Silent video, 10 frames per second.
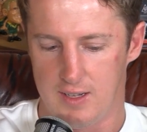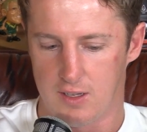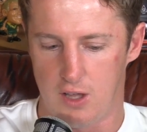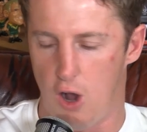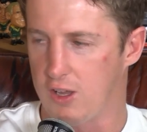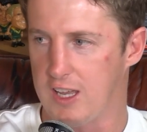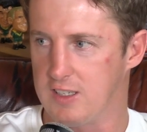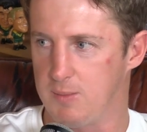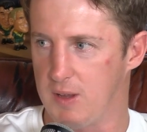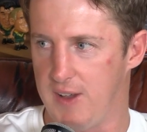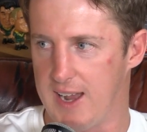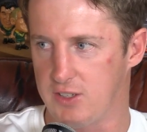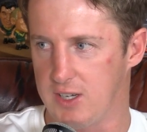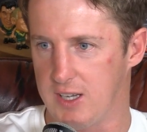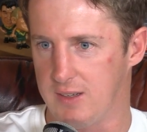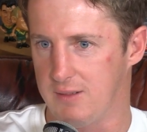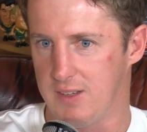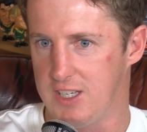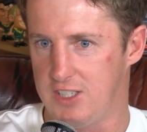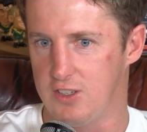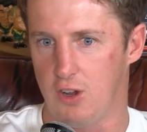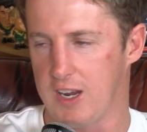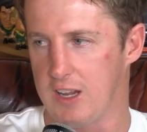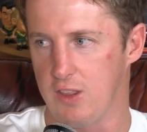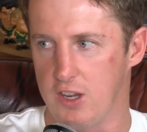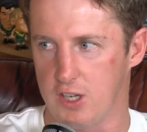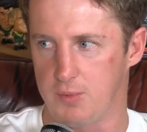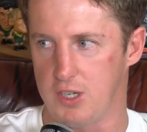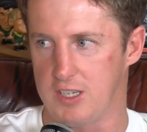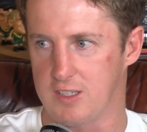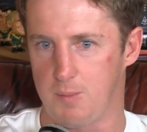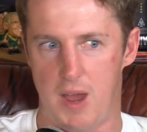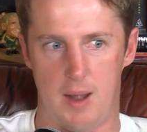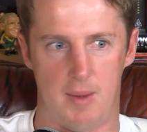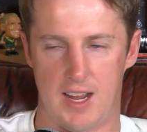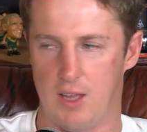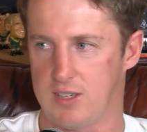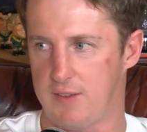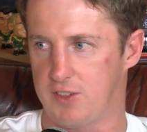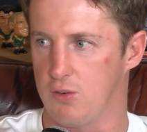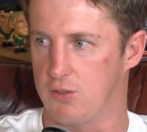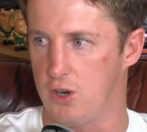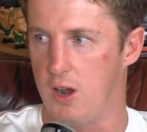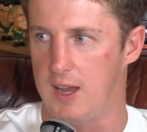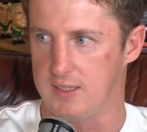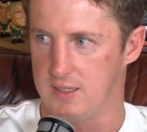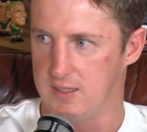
goal kicking is a big factor in it. He's just not getting those opportunities because the Parramatta Eels have to score tries.